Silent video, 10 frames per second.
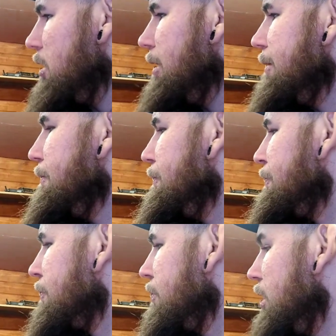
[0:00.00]

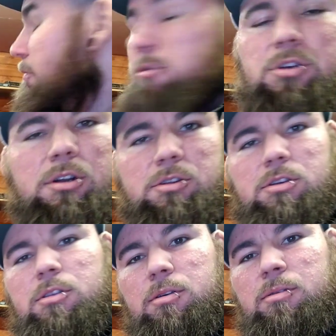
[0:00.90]
I've also looked
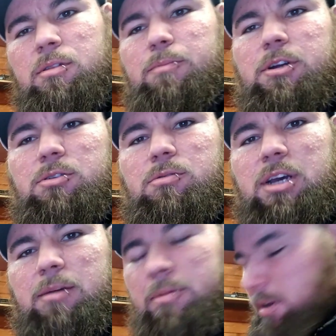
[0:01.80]
at the petrol
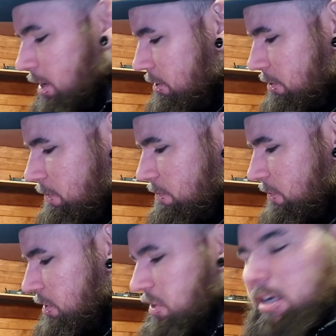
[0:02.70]
tap and
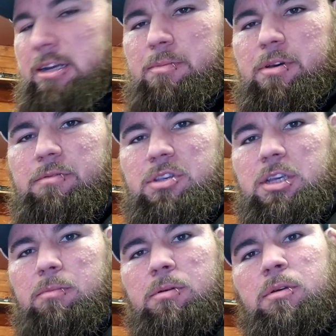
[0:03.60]
fixed that. I had a bit of a
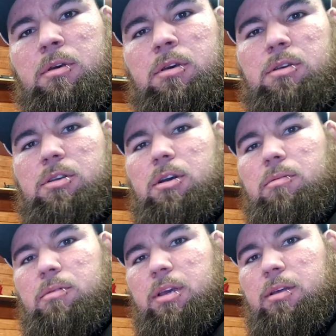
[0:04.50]
seep, so
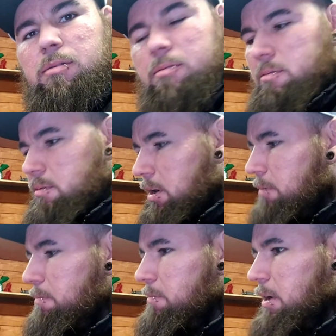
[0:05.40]
yeah, I
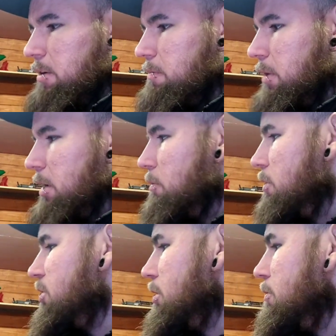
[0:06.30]
had to play with
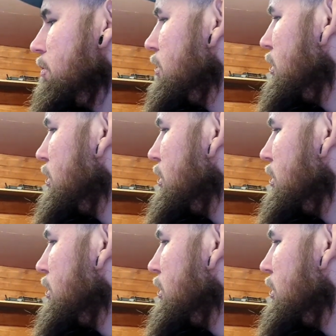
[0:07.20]
the seal,